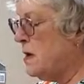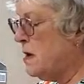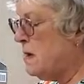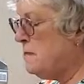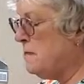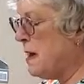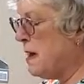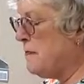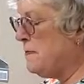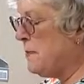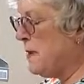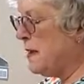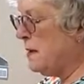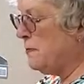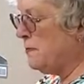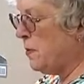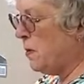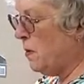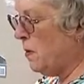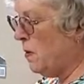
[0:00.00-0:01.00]
my big
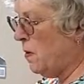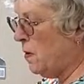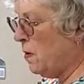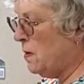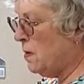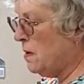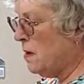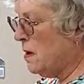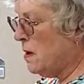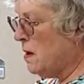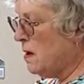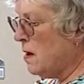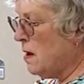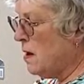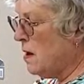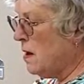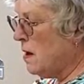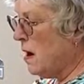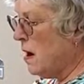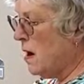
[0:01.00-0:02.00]
bowl.
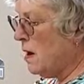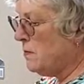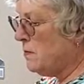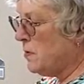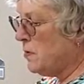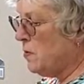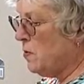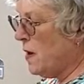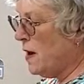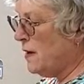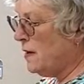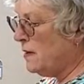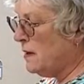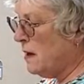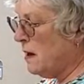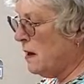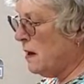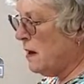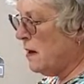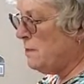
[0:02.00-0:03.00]
You want
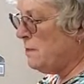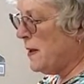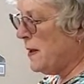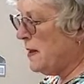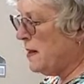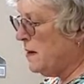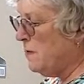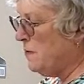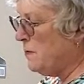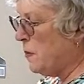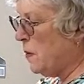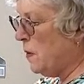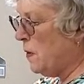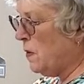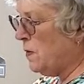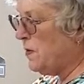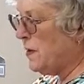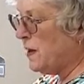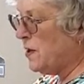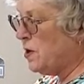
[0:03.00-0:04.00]
a big enough bowl
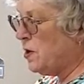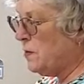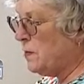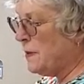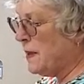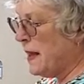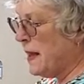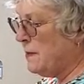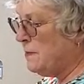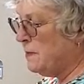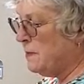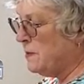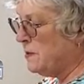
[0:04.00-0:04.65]
that you'll be able